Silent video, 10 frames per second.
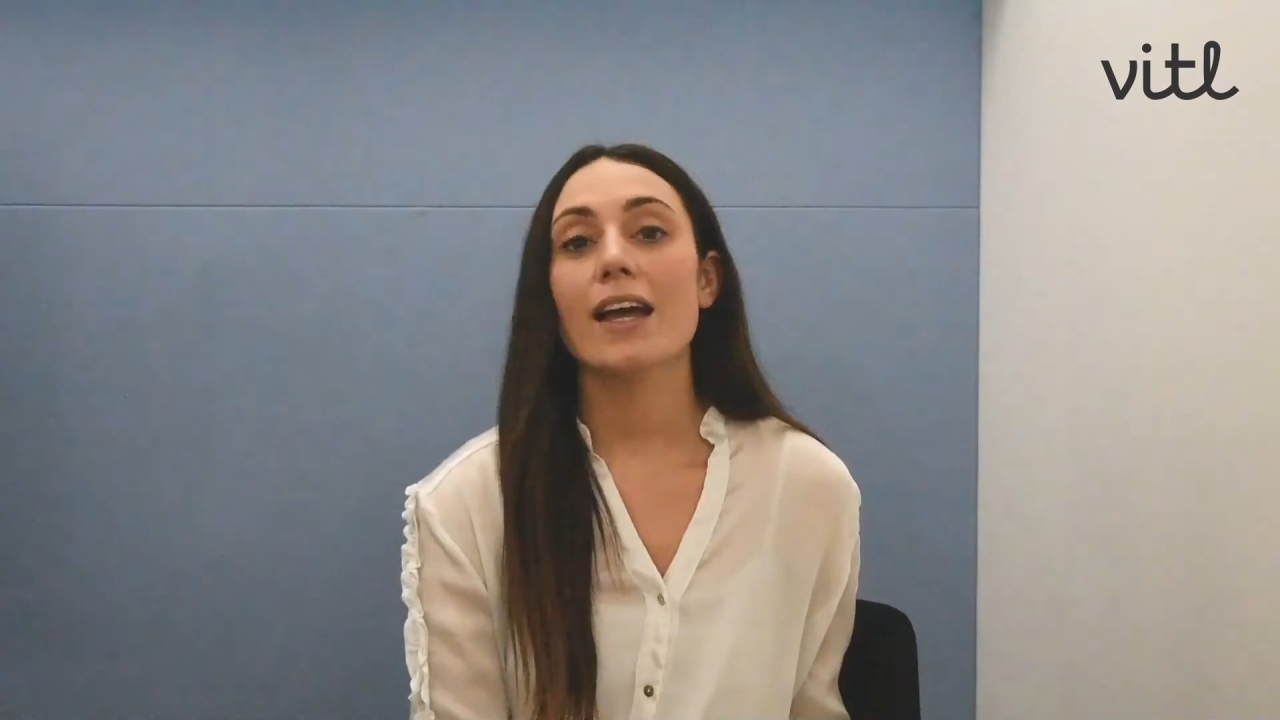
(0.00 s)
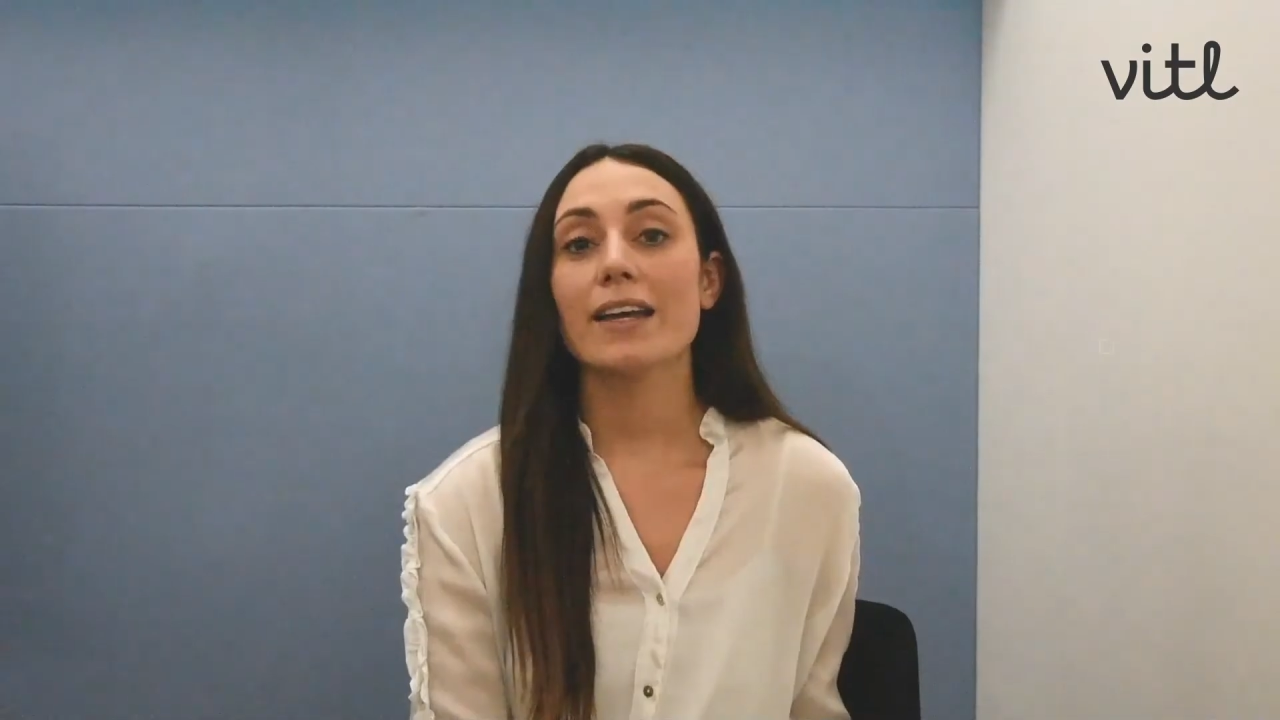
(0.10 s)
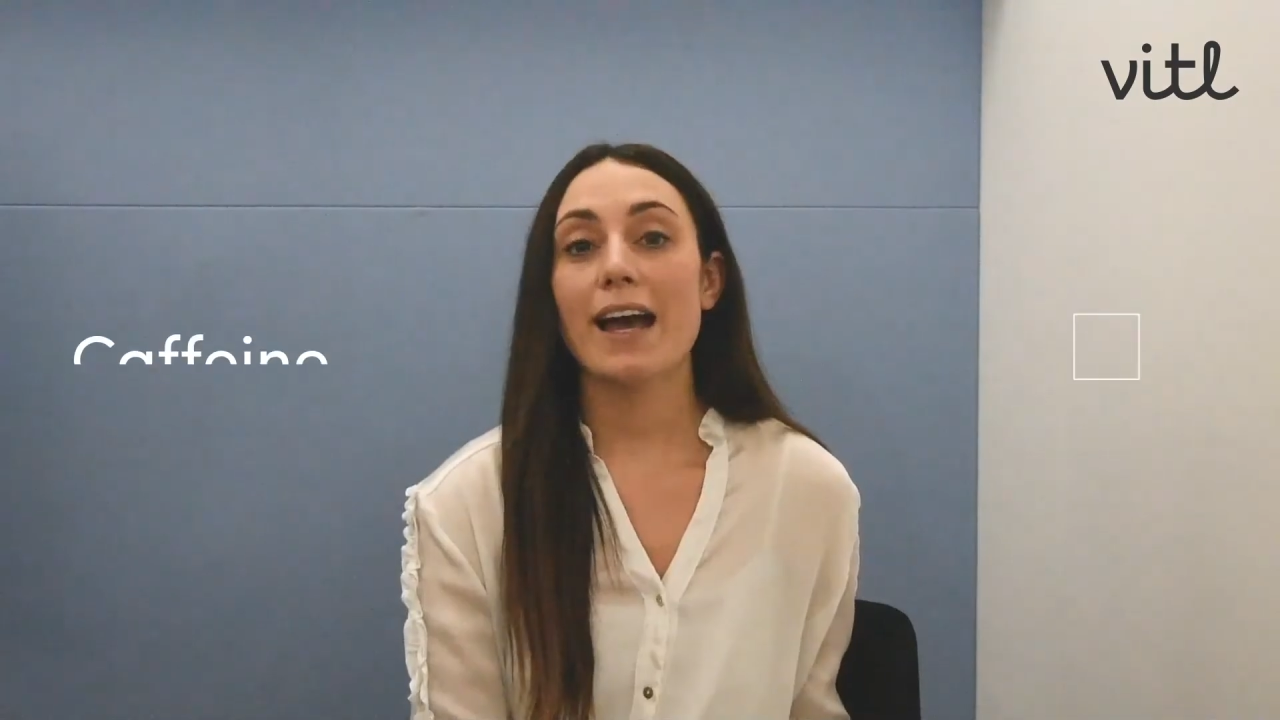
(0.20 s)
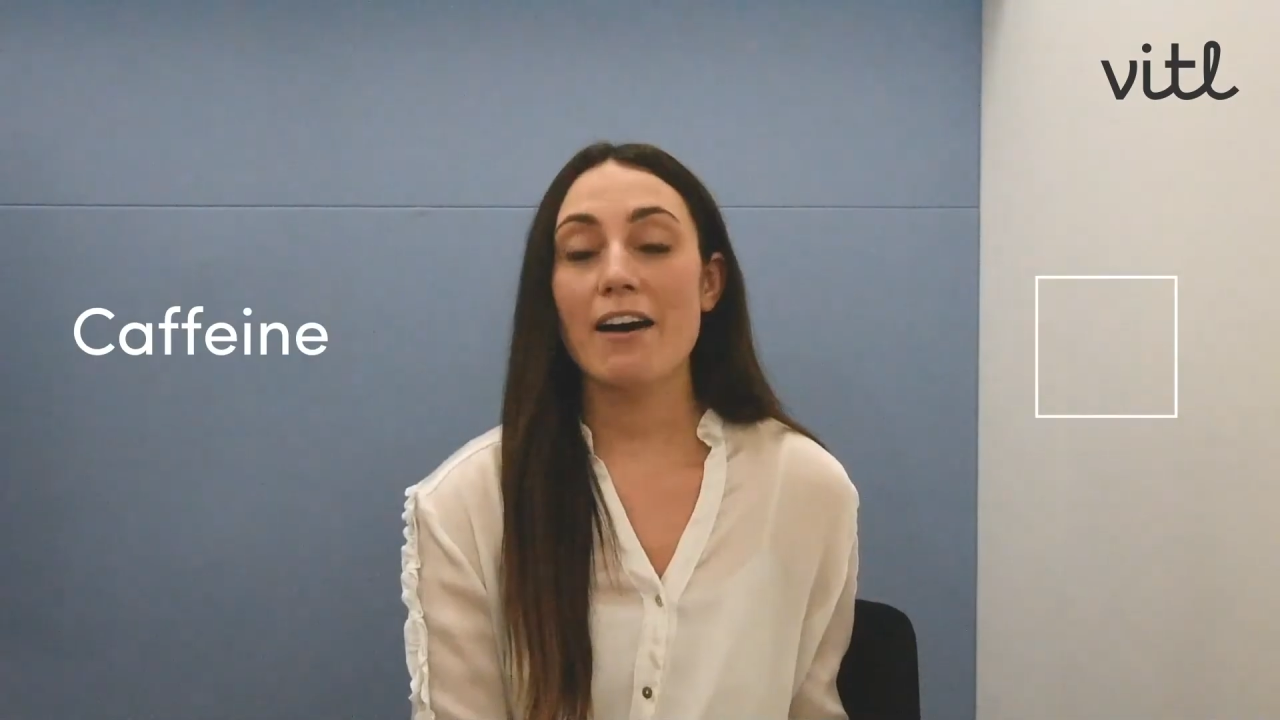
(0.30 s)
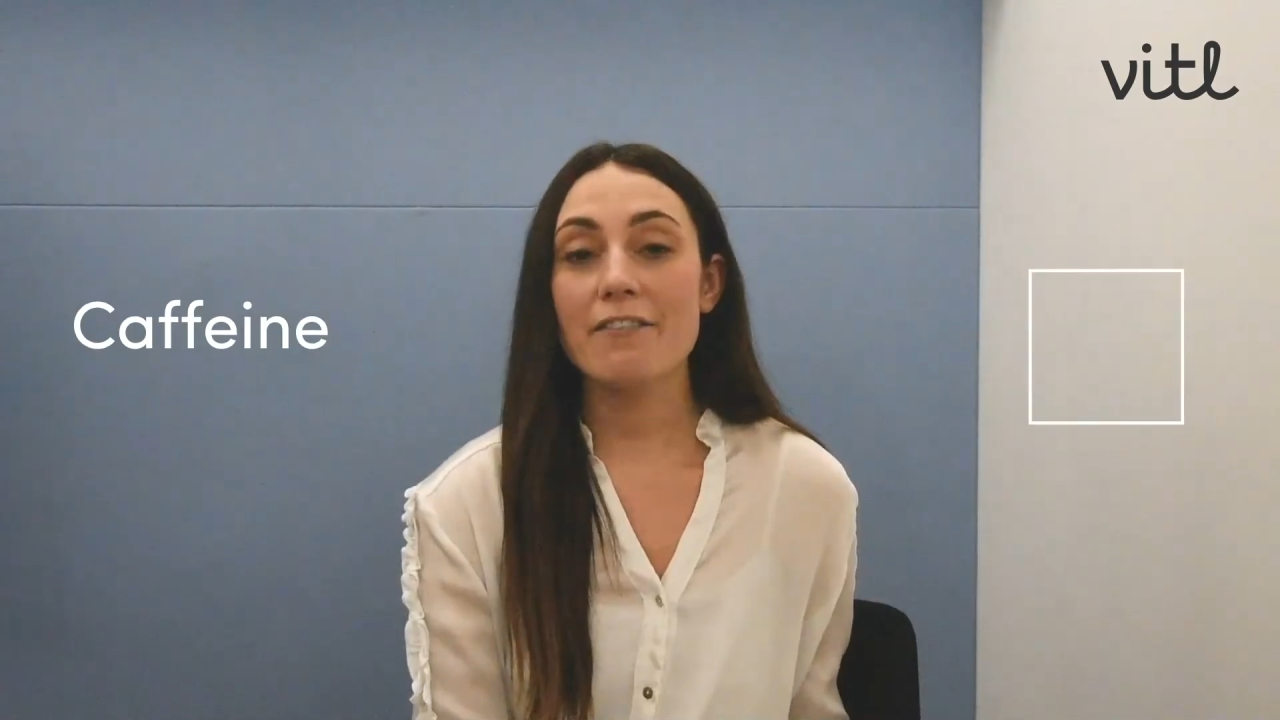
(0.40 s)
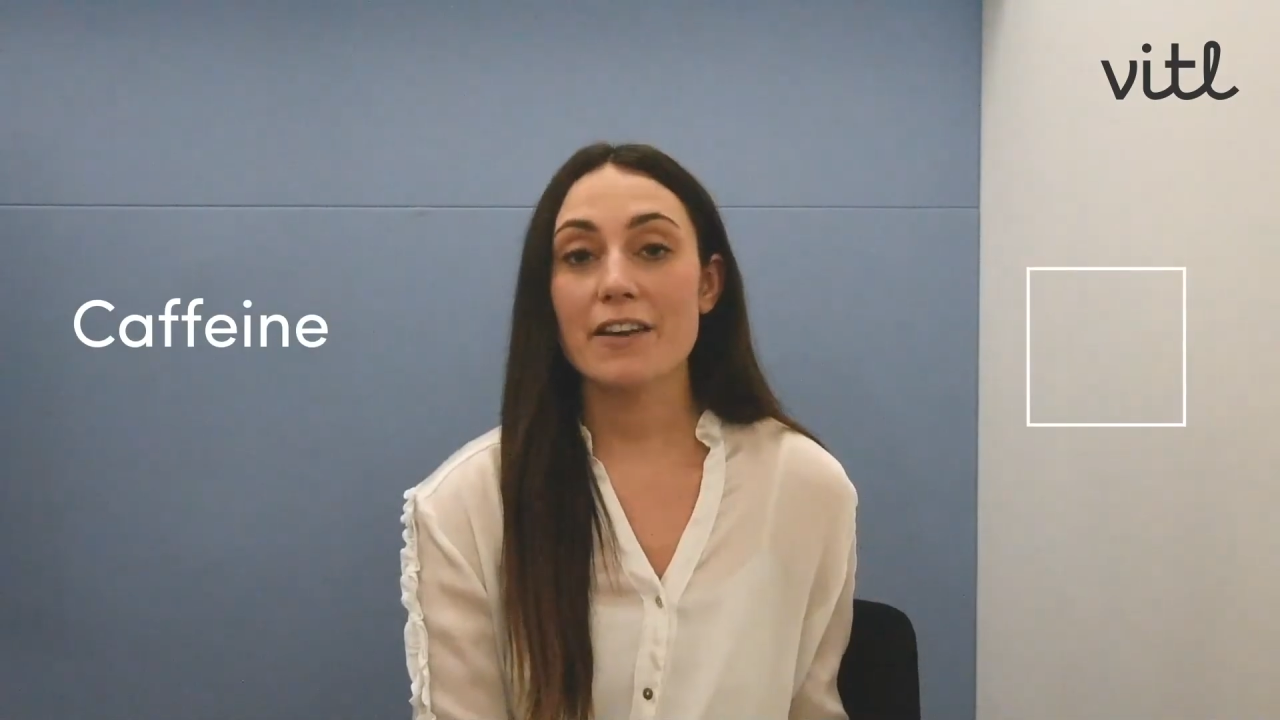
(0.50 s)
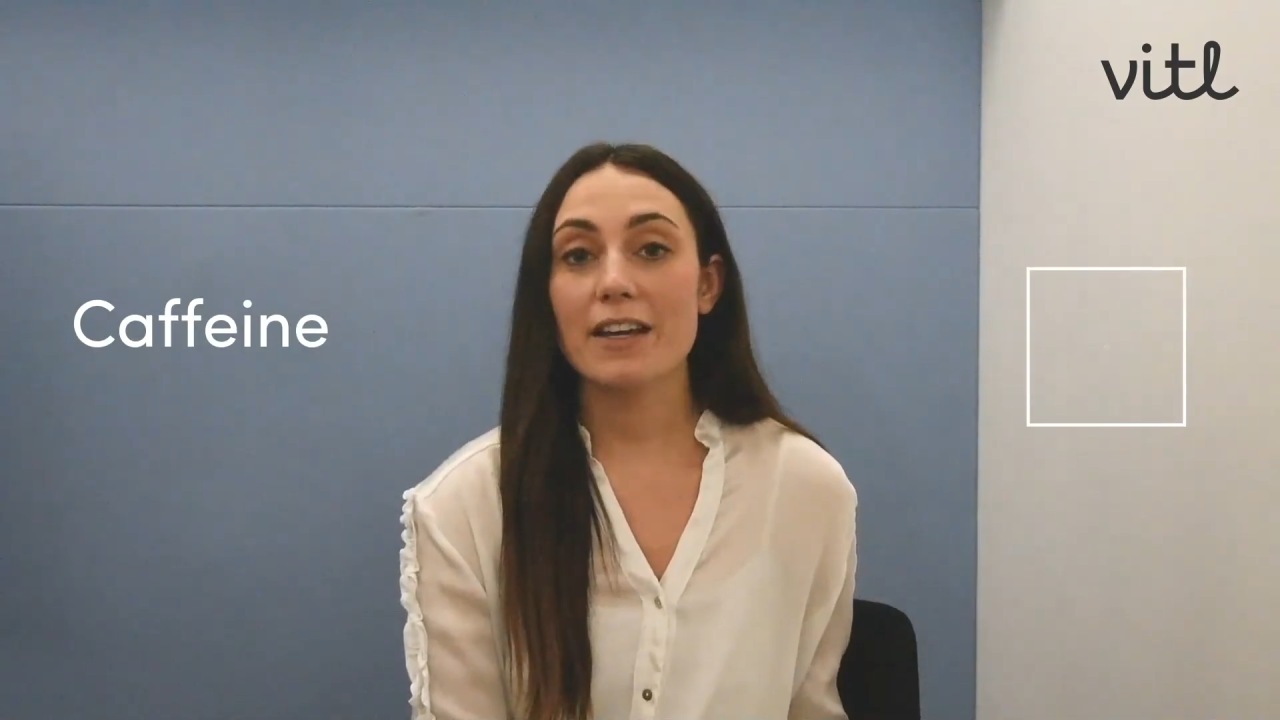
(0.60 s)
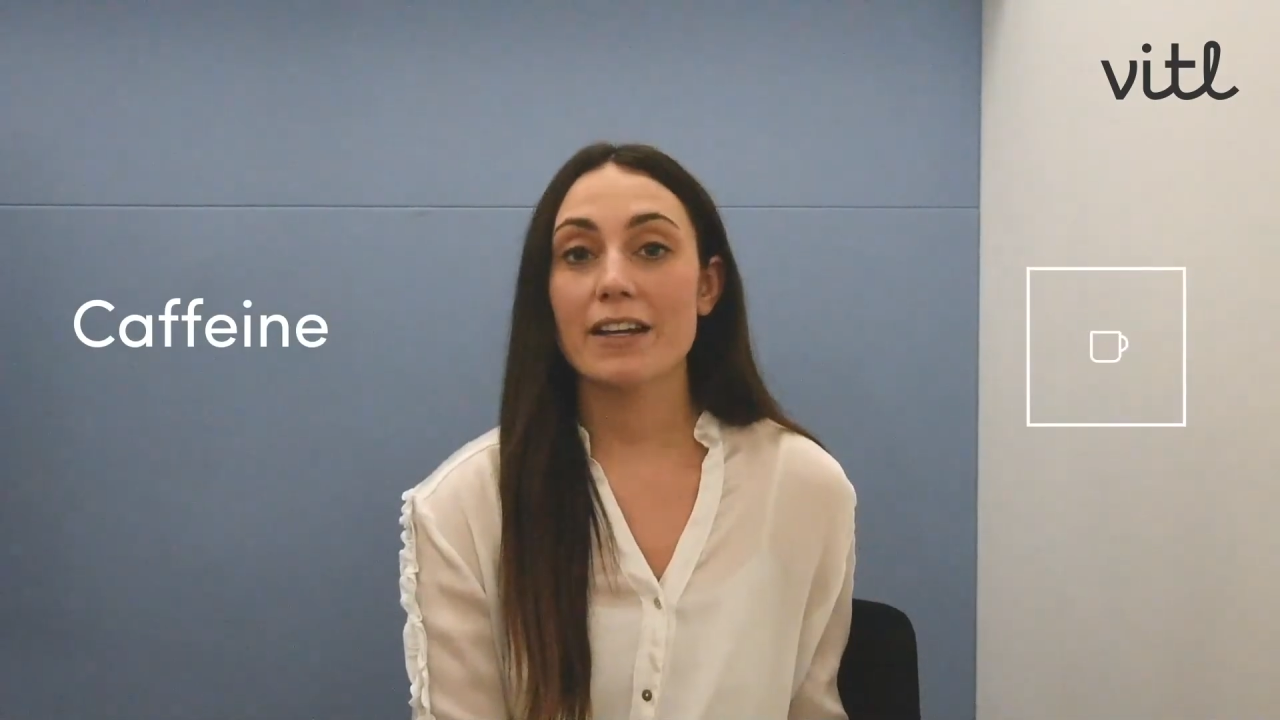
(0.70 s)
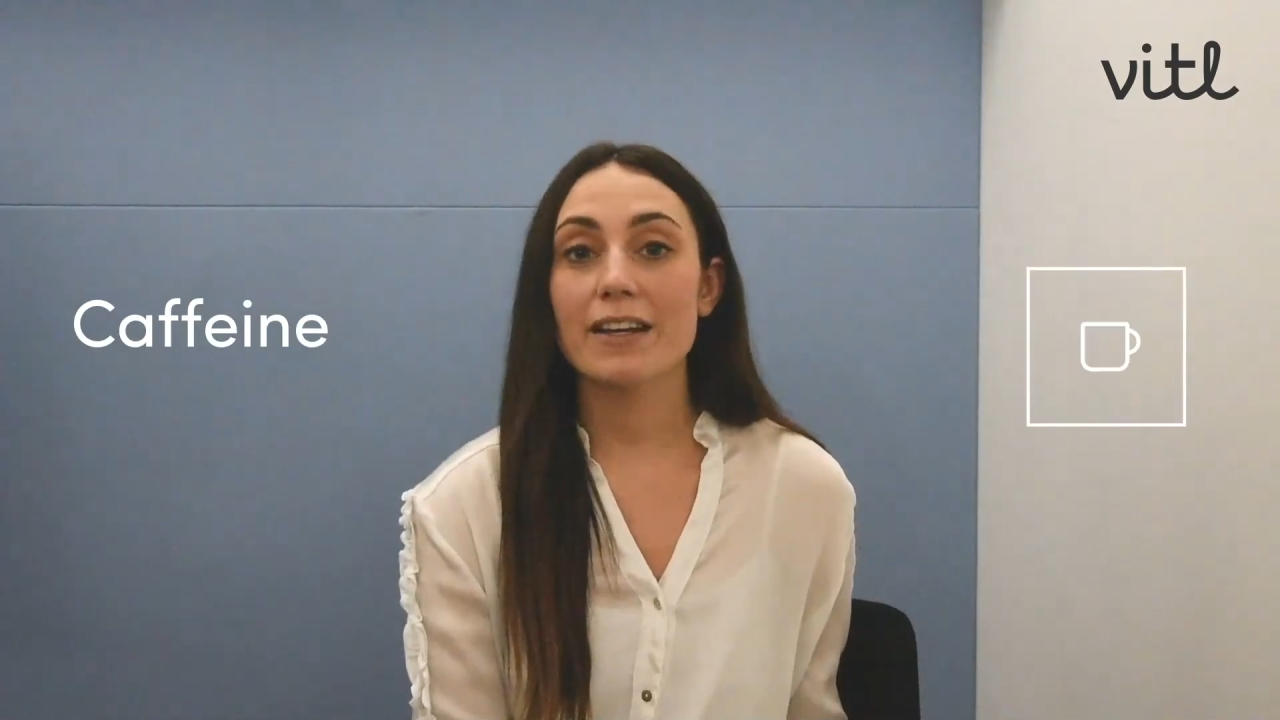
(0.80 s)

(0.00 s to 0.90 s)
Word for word: Caffeine